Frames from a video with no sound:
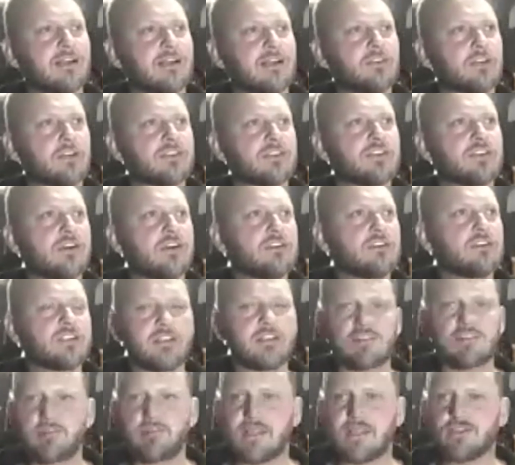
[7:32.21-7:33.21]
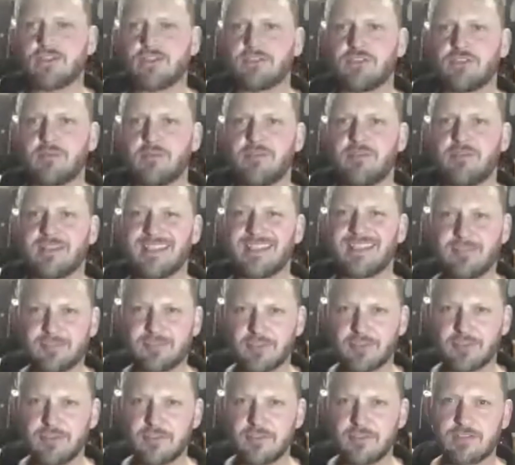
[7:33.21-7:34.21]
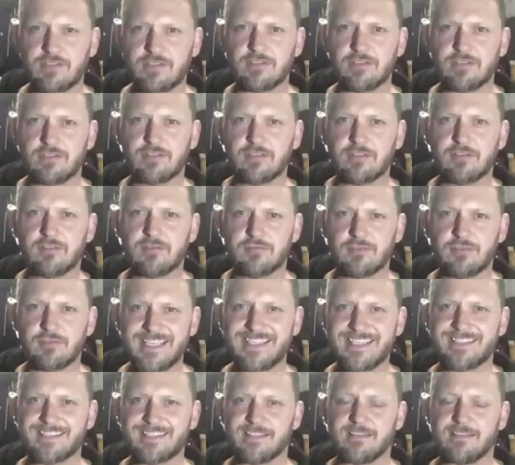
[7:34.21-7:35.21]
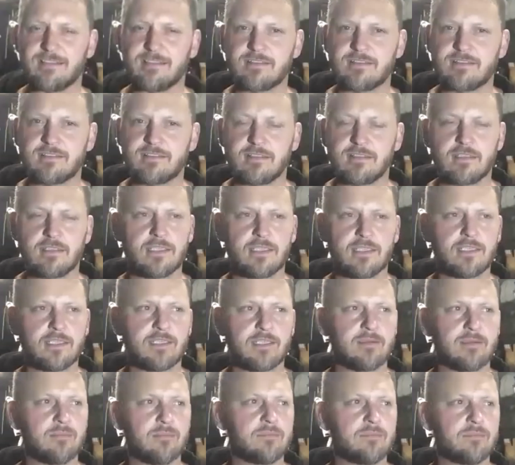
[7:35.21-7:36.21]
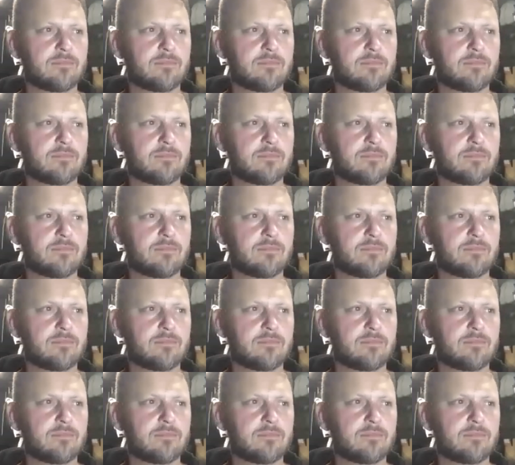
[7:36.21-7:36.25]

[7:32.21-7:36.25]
songs that are special to me for different reasons. Let